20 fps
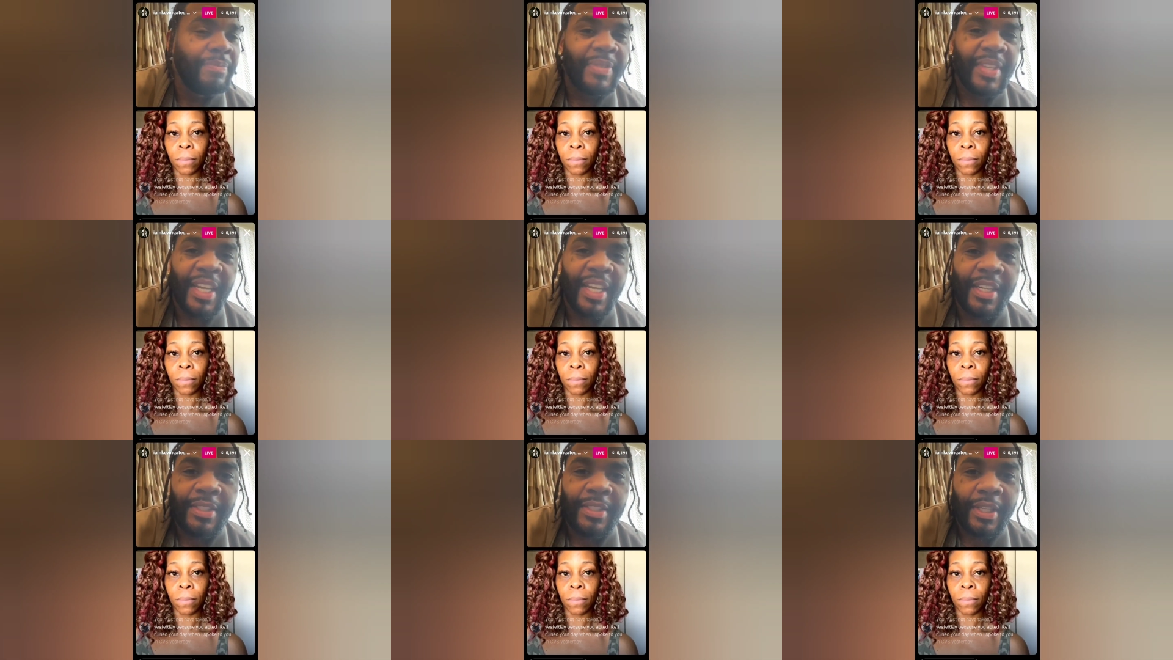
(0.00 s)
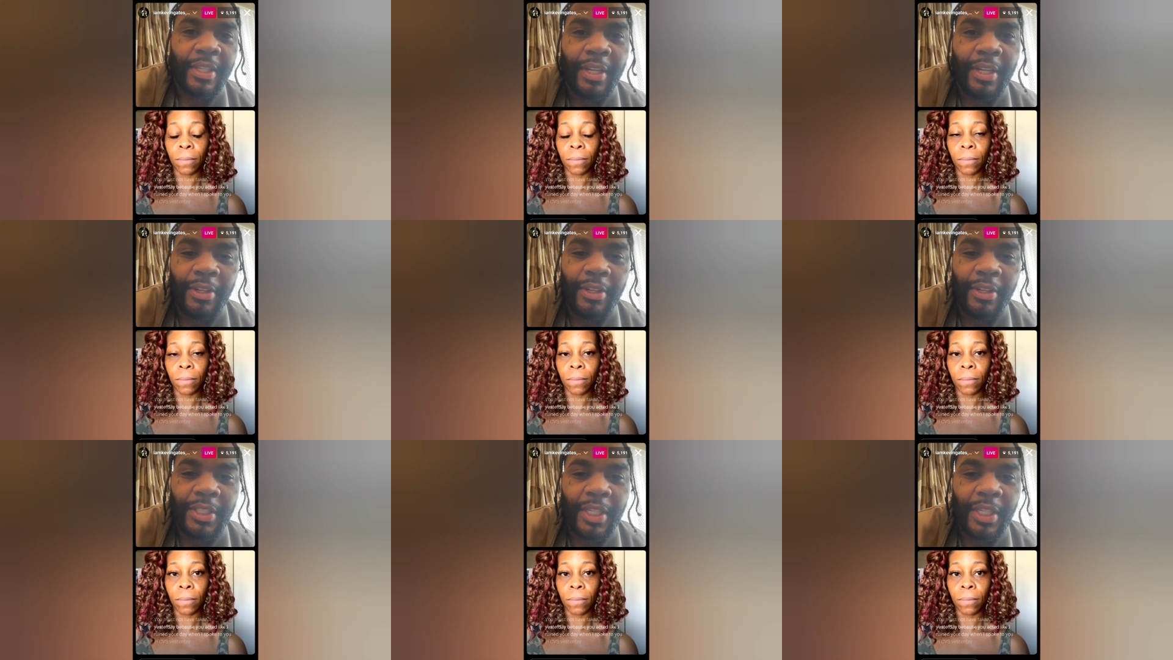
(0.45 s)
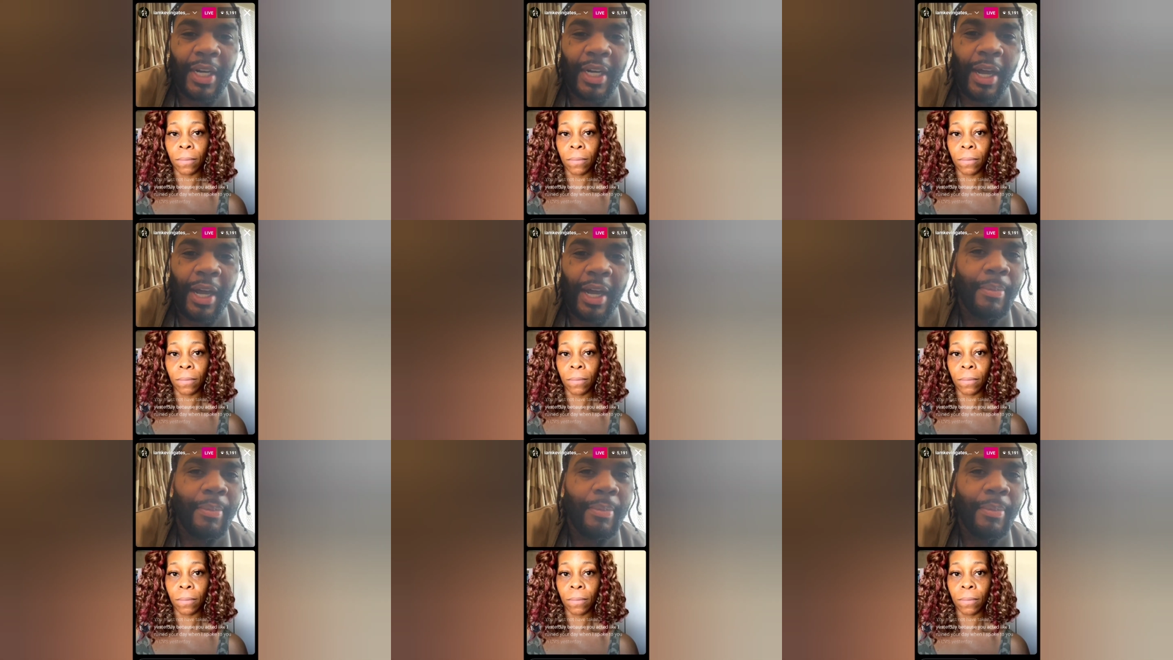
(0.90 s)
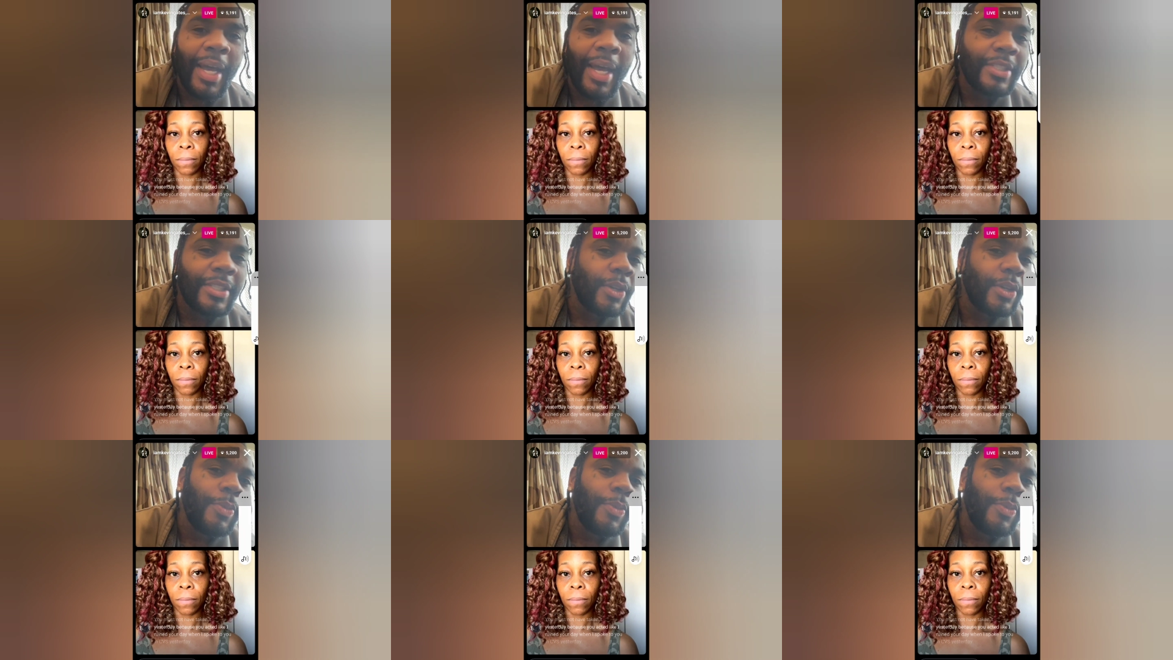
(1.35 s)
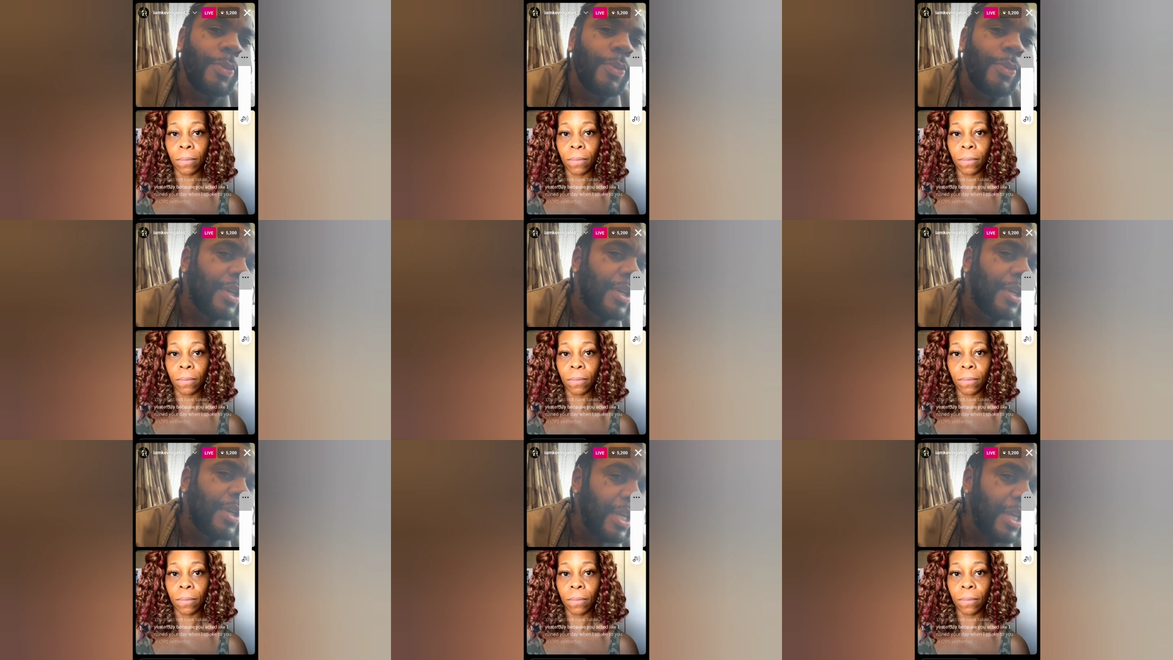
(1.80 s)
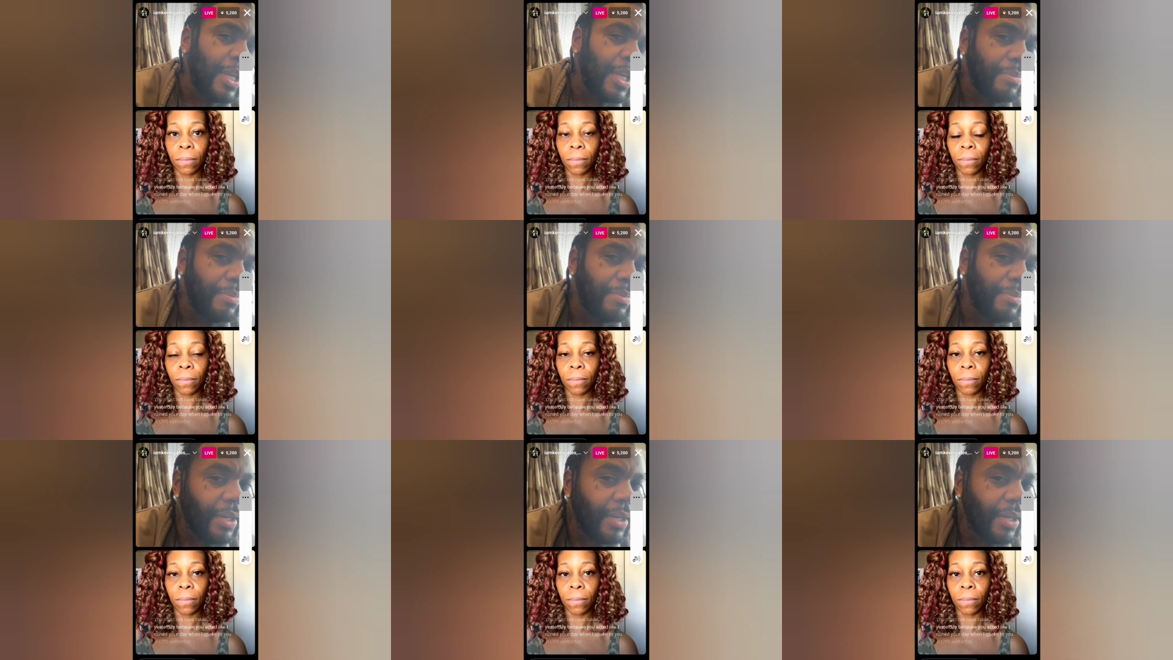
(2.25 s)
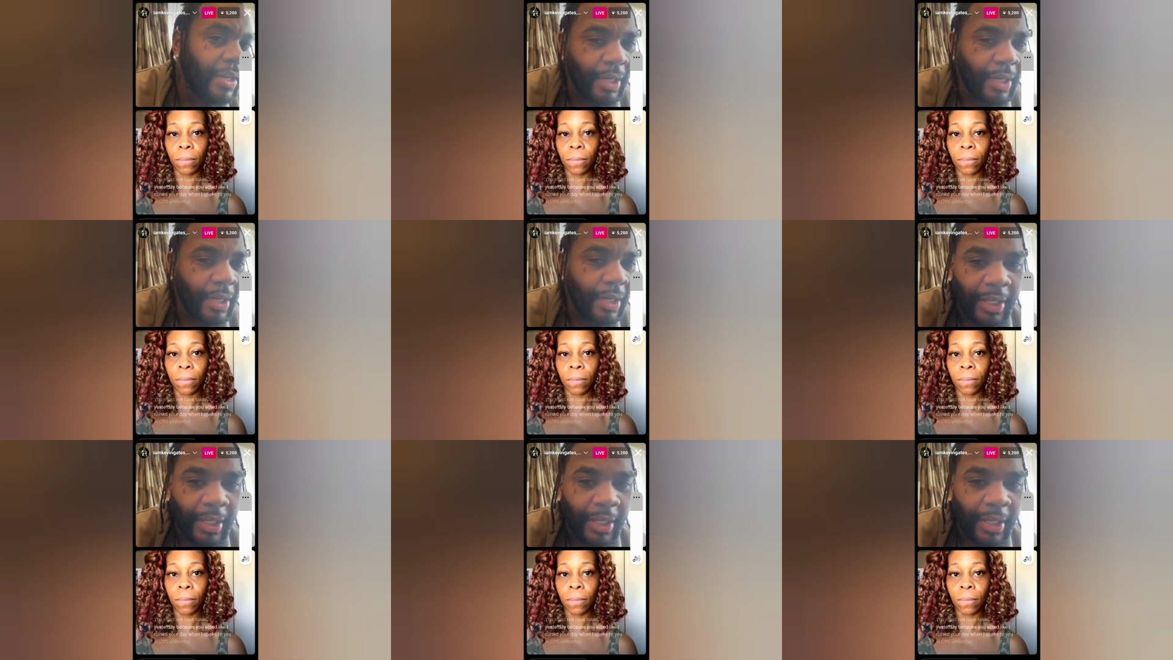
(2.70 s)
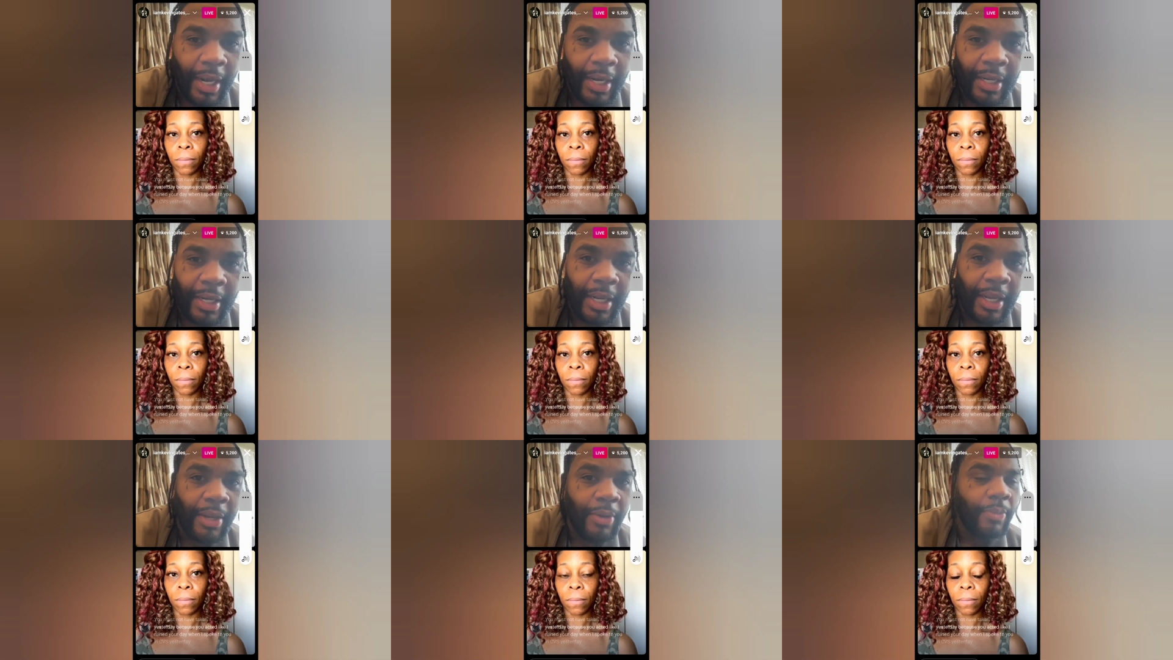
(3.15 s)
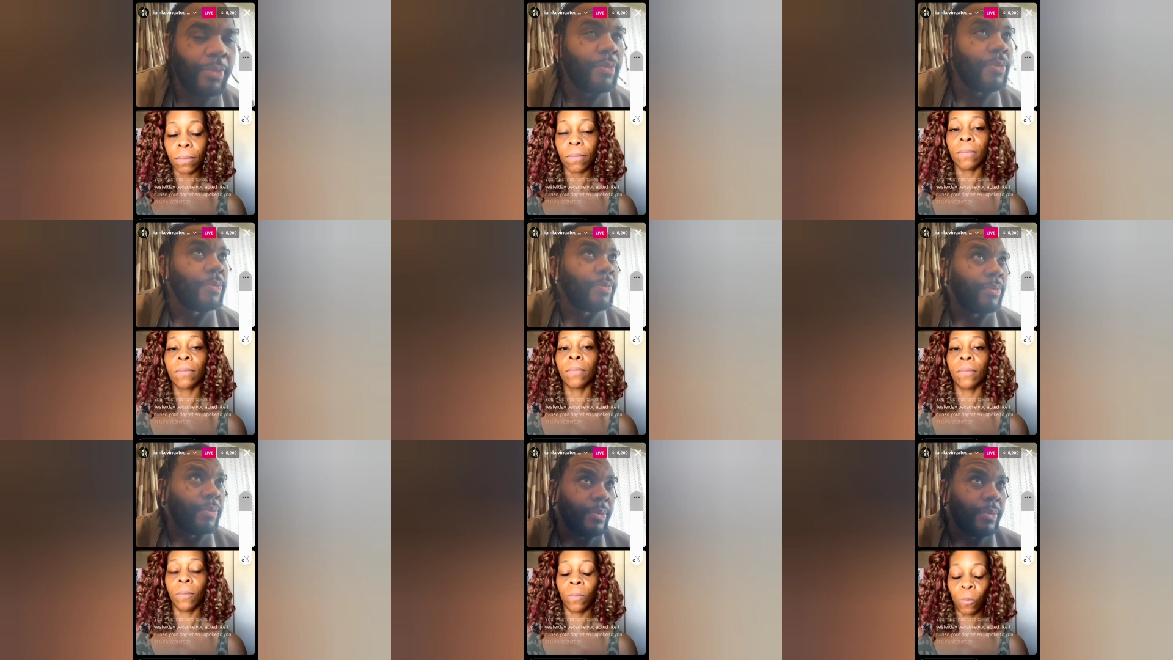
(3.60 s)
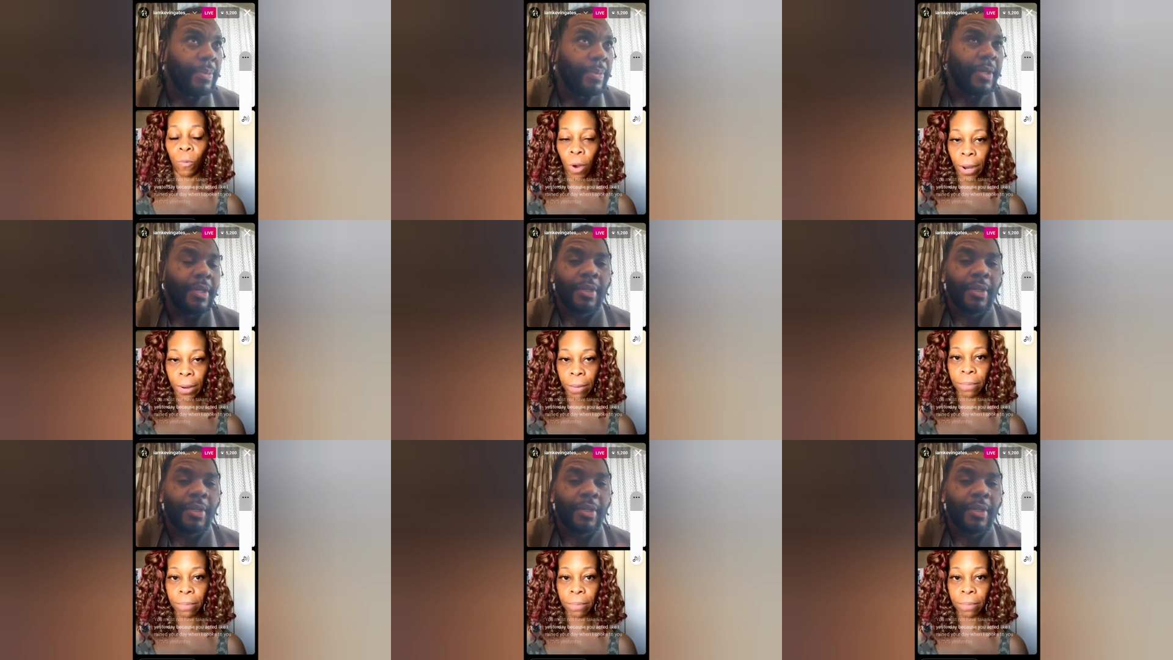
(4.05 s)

Speaker 1: dense energy in our body, so we couldn't eat meat or nothing like that right.